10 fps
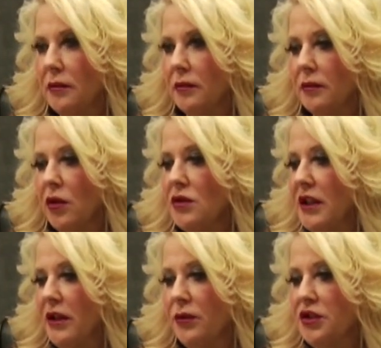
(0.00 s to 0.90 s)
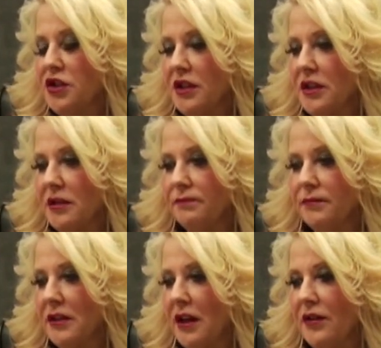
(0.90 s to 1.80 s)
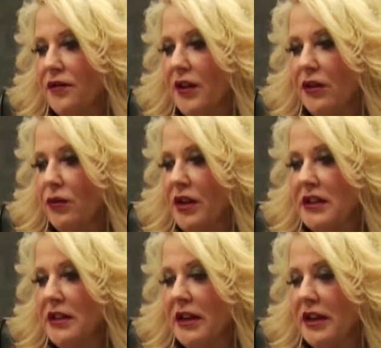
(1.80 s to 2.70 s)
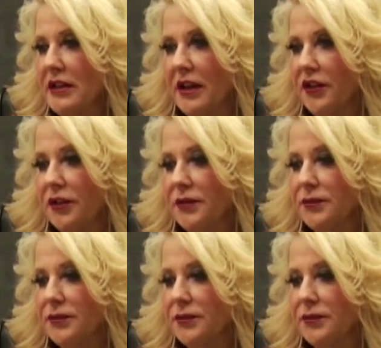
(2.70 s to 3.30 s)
Mostly it was just a fun reason to get together.